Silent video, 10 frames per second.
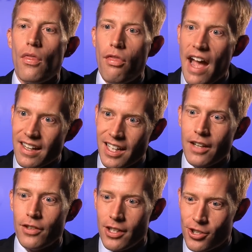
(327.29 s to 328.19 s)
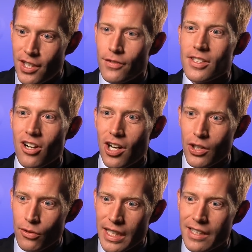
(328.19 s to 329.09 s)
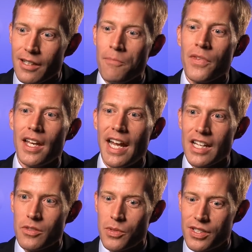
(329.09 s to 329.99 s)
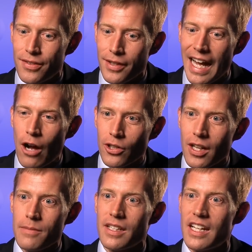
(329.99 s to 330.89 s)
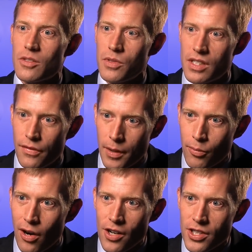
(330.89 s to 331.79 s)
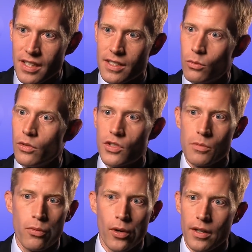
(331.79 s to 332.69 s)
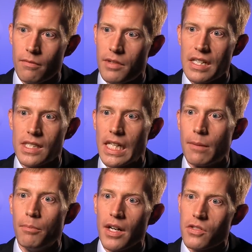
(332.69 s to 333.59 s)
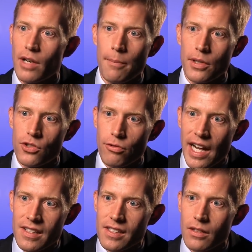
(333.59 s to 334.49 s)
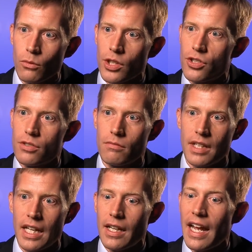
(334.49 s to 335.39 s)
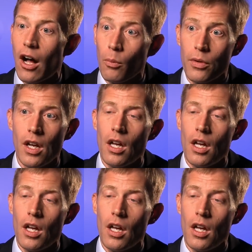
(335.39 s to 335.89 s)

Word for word: That kind of initiative is concrete. It has specific outcomes, it has specific projects. It will support things like bus rapid transit, which can help